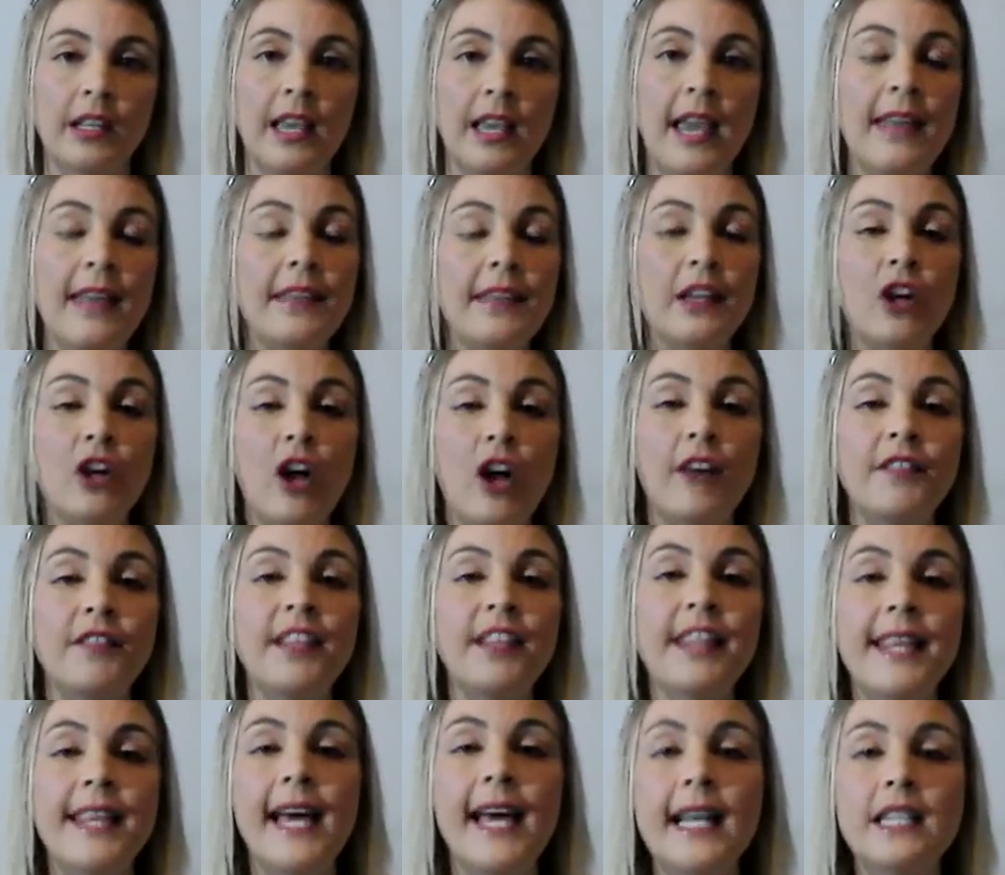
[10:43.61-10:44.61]
And then after
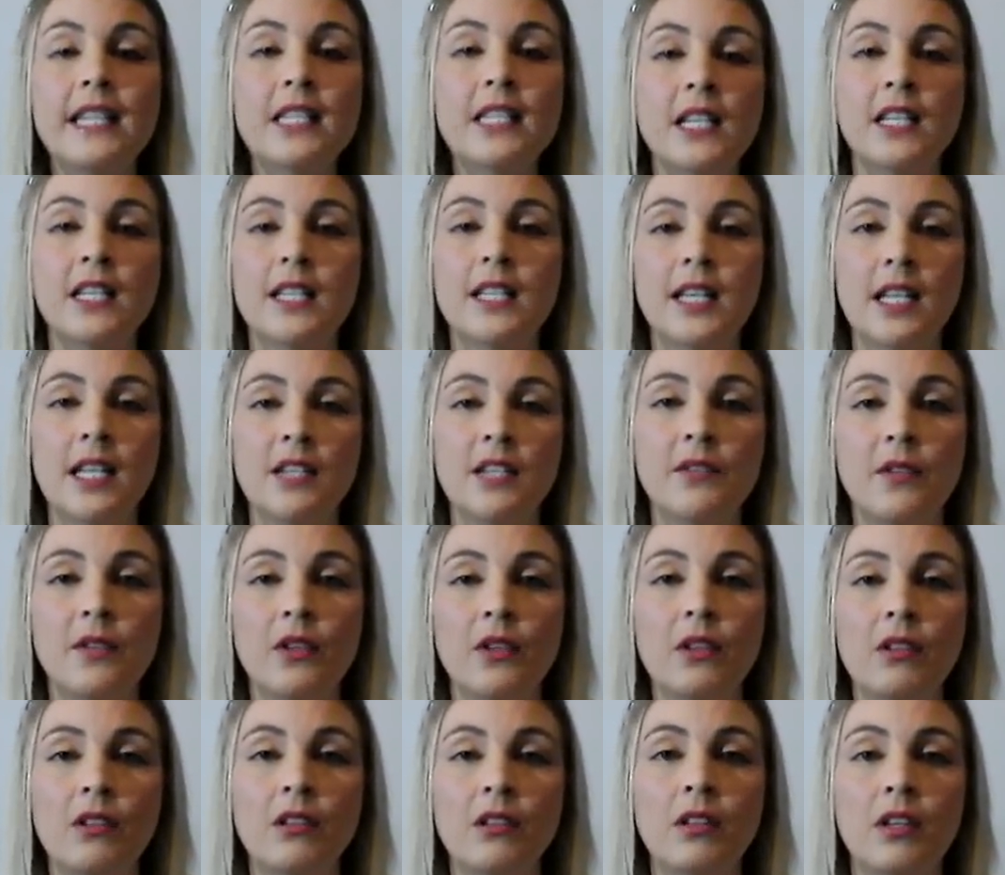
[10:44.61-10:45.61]
that's
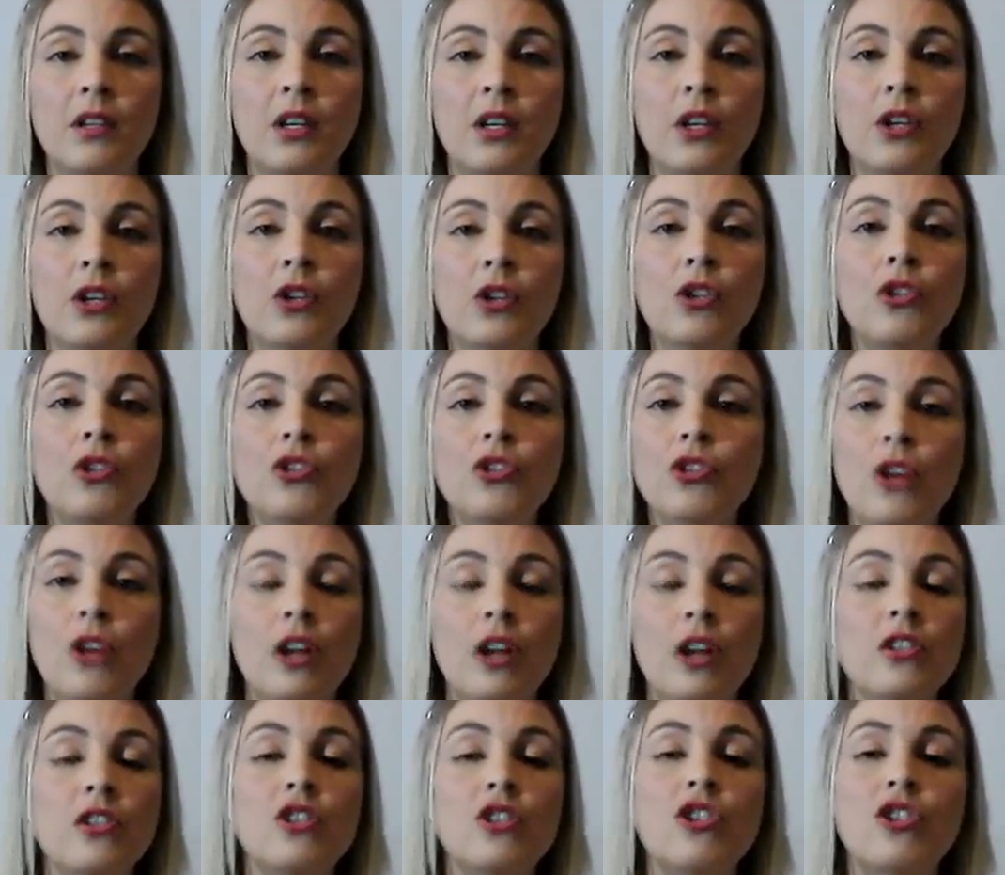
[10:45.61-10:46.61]
successful, you
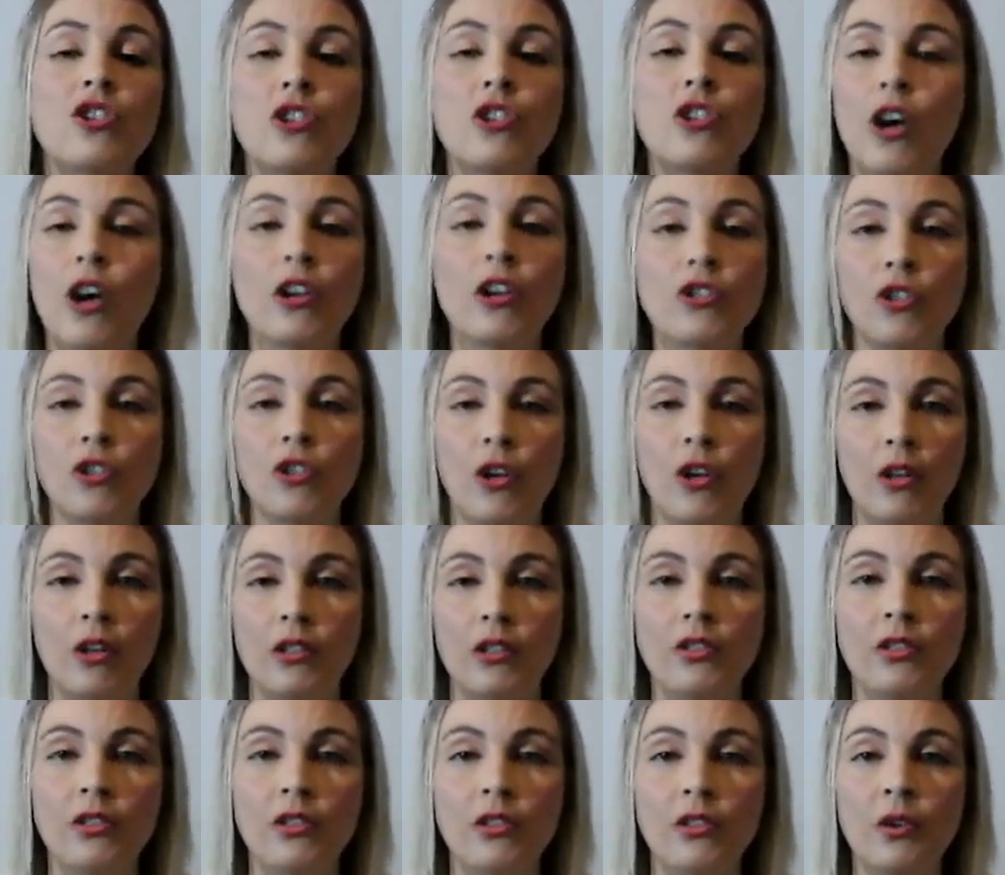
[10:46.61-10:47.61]
start a star
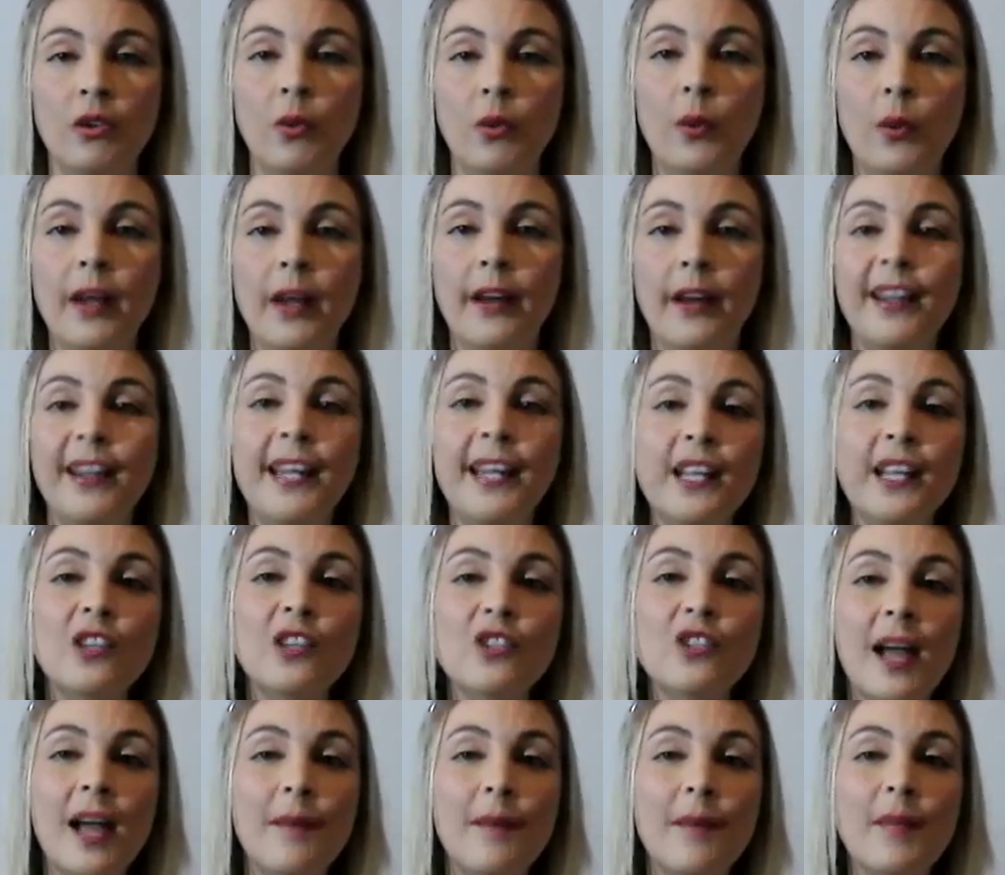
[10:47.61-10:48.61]
chart where
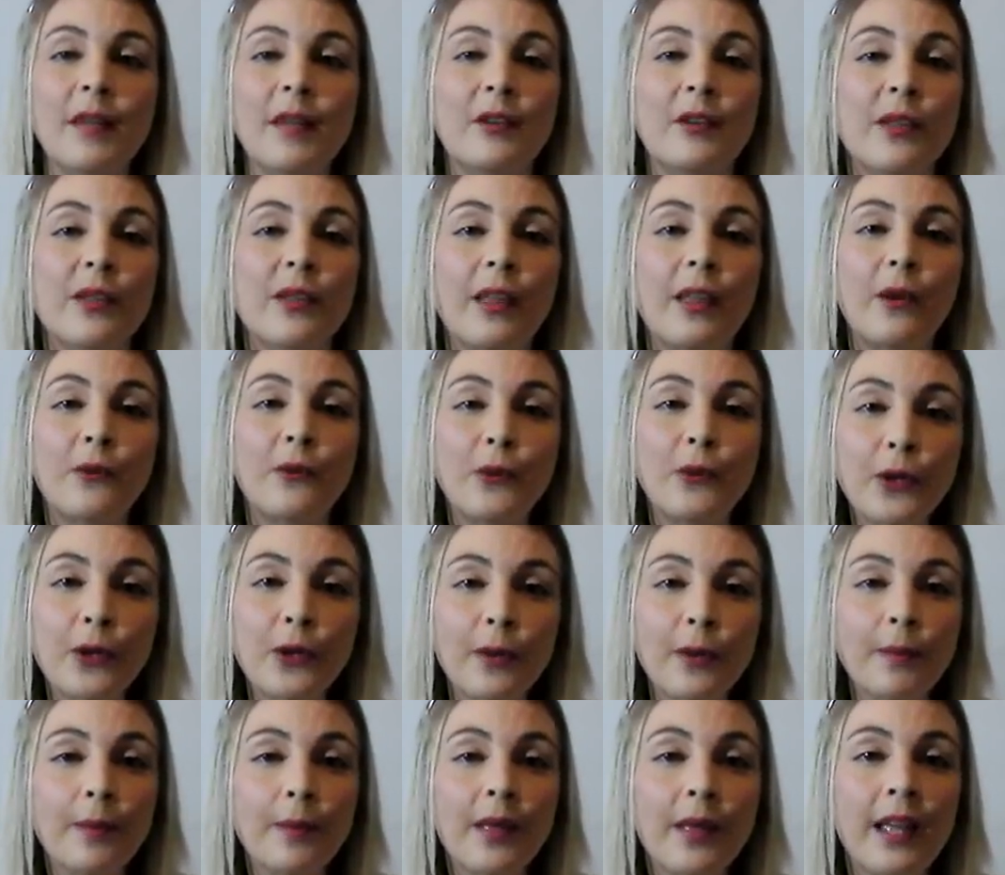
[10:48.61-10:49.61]
each time they do their
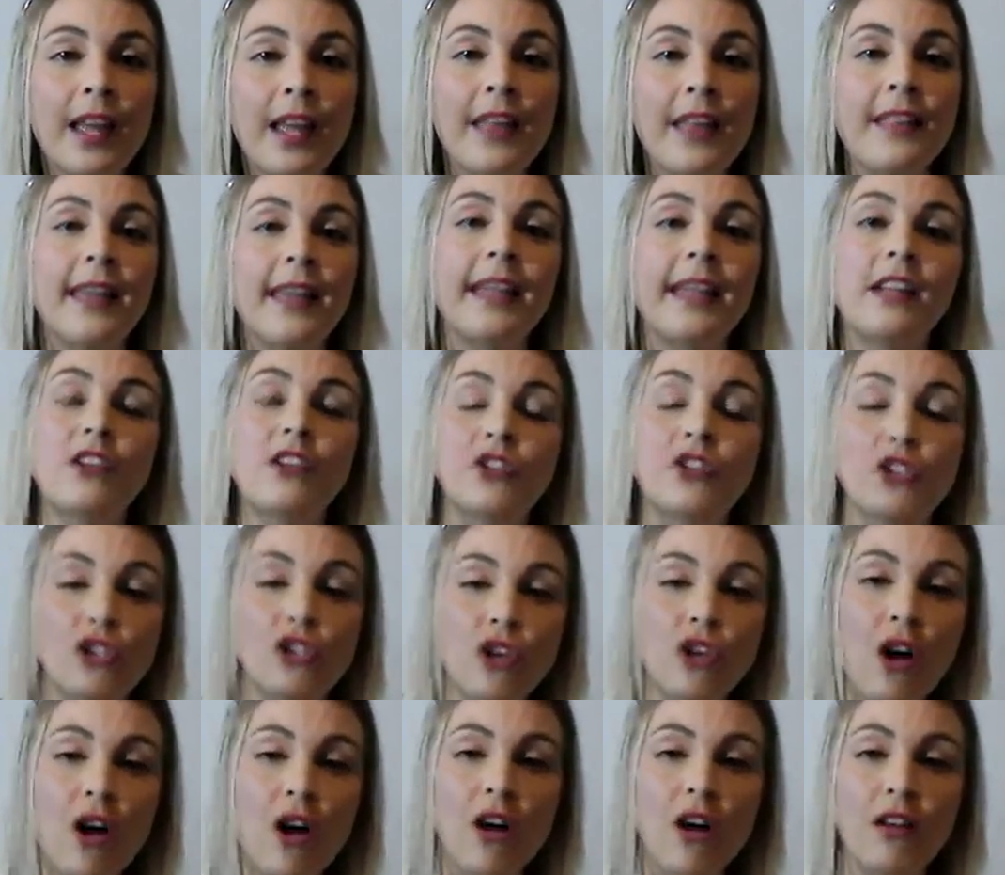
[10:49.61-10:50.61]
room, they get a
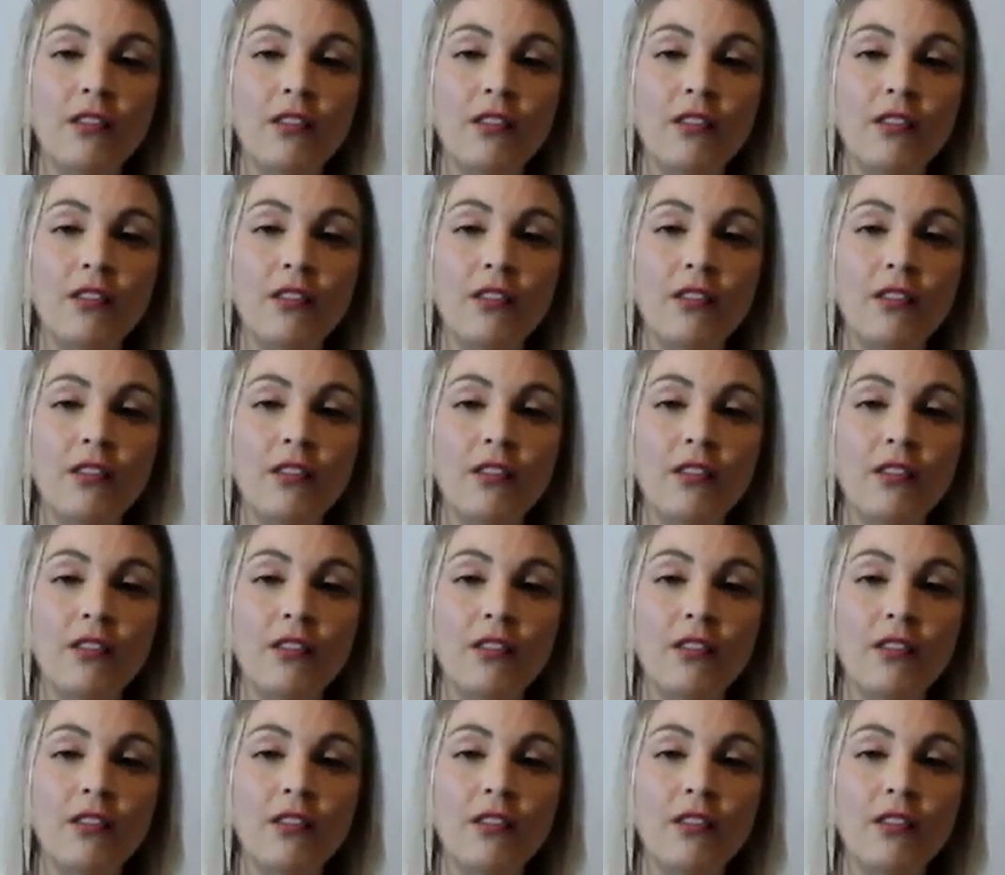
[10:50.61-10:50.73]
star.